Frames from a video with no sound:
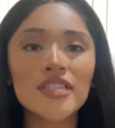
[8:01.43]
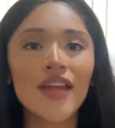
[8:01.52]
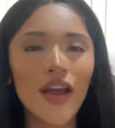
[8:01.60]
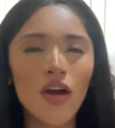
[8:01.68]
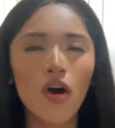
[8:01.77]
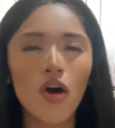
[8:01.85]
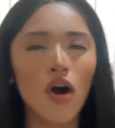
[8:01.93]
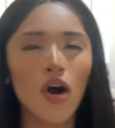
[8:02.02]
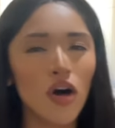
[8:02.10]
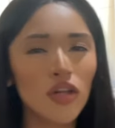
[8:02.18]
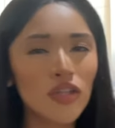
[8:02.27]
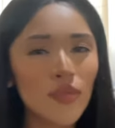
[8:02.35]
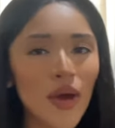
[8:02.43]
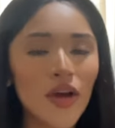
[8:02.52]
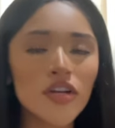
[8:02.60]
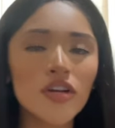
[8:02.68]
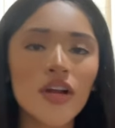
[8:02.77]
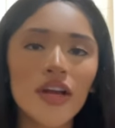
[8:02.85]
not all
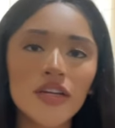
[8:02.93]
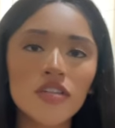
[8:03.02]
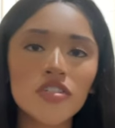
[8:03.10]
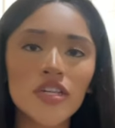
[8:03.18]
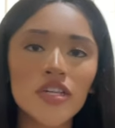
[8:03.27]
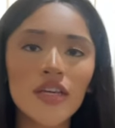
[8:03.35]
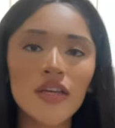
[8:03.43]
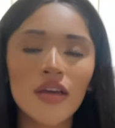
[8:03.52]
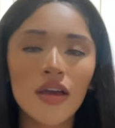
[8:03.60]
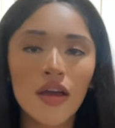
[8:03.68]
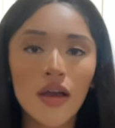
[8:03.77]
about your energy,